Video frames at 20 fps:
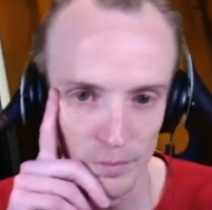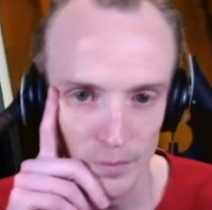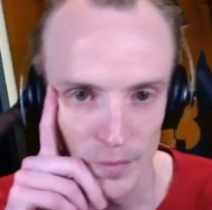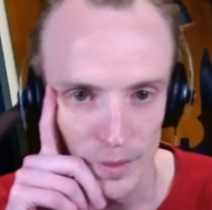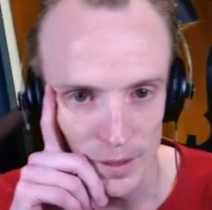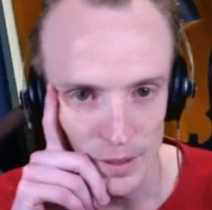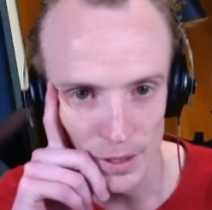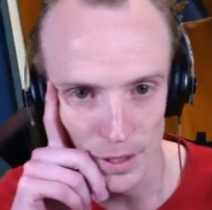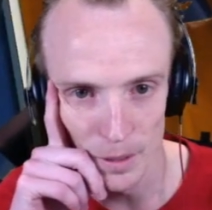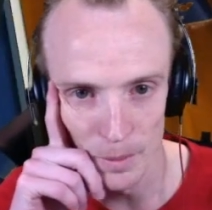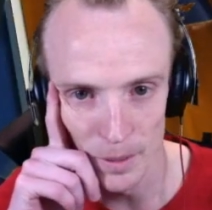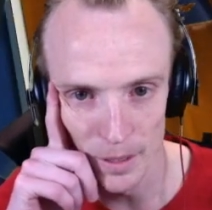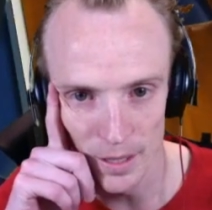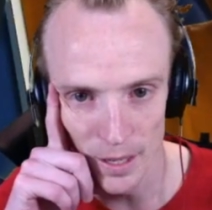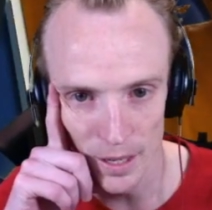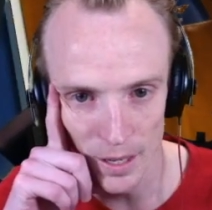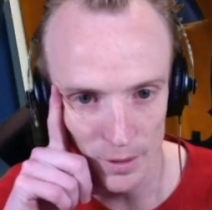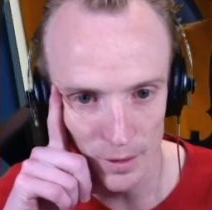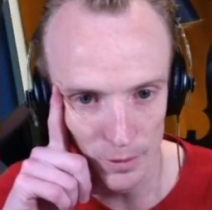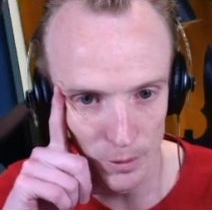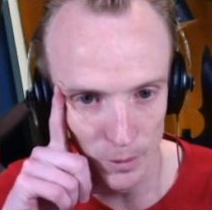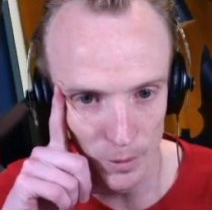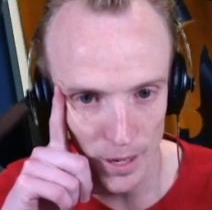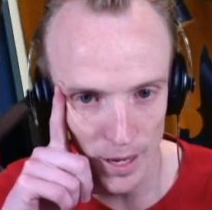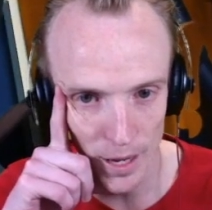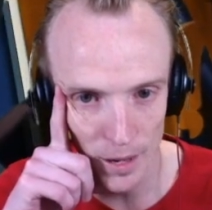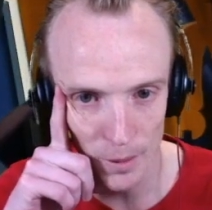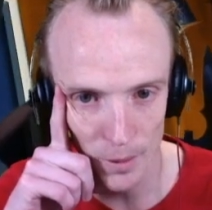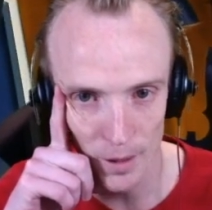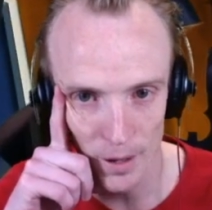It's got to be careful
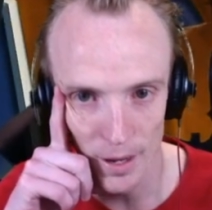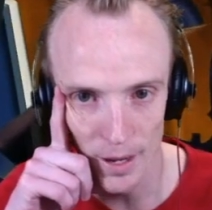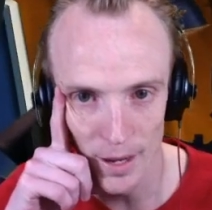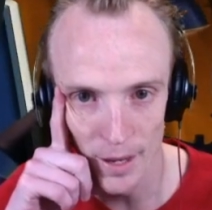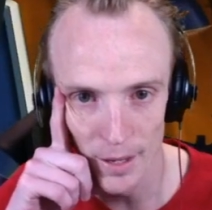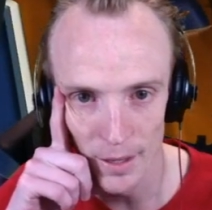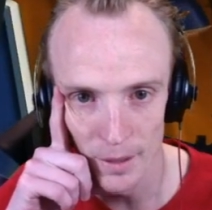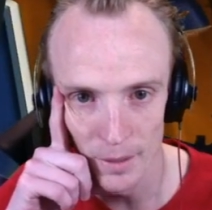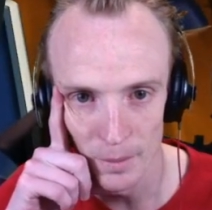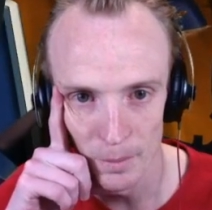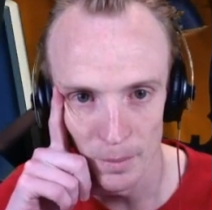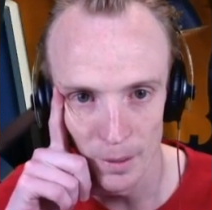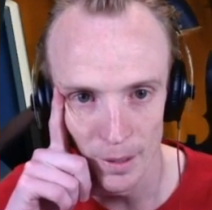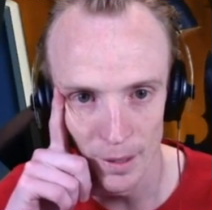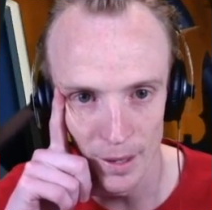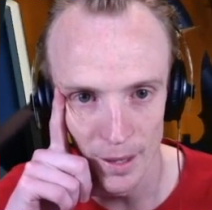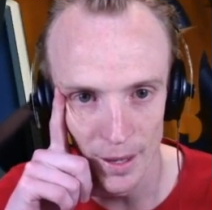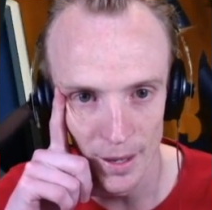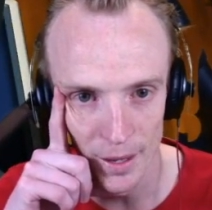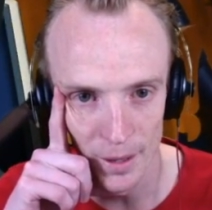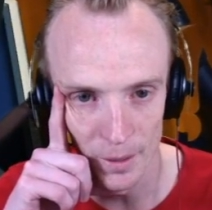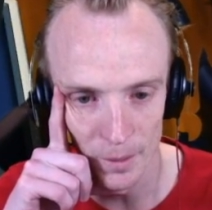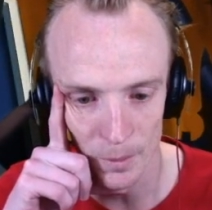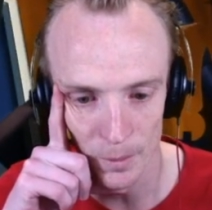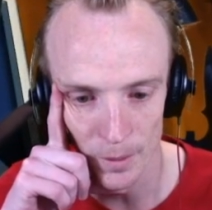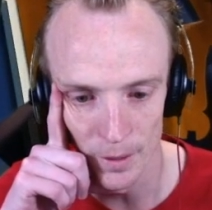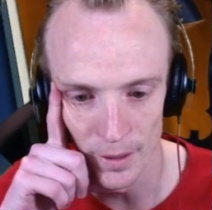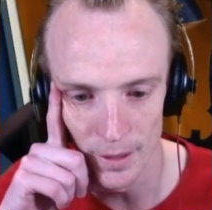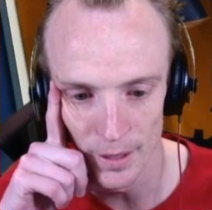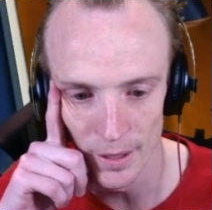how I play it
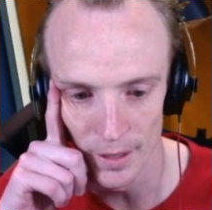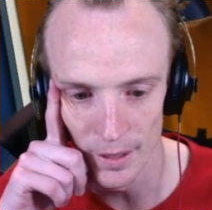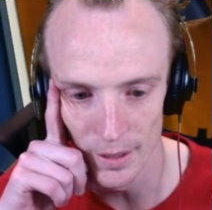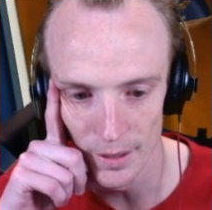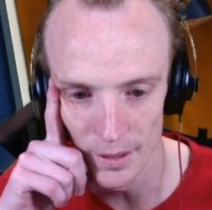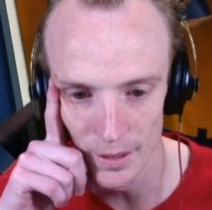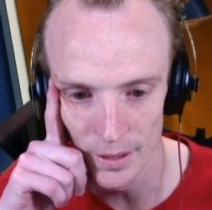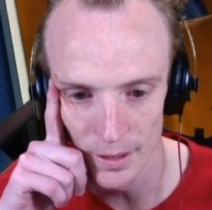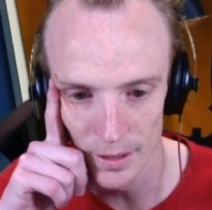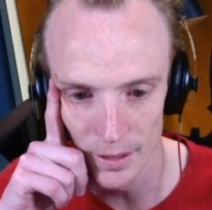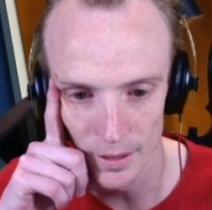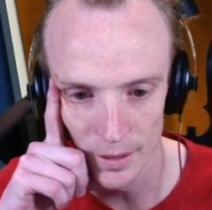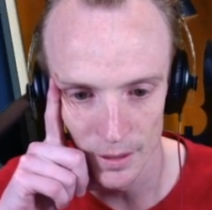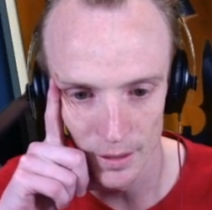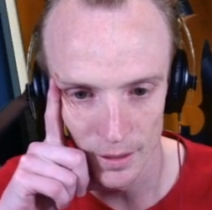with these.